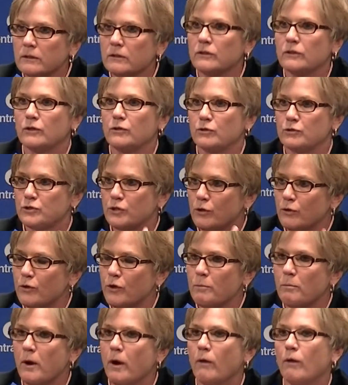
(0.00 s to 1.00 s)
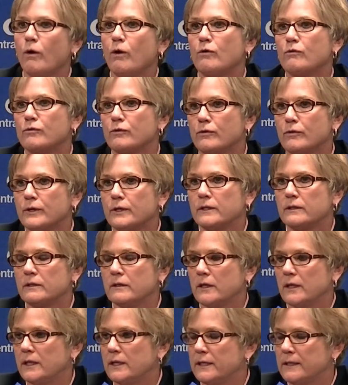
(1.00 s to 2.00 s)
you know, turning the ball over
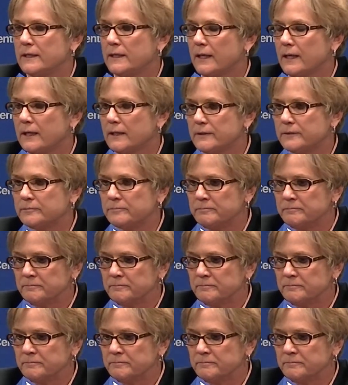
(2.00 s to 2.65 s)
and, and uh,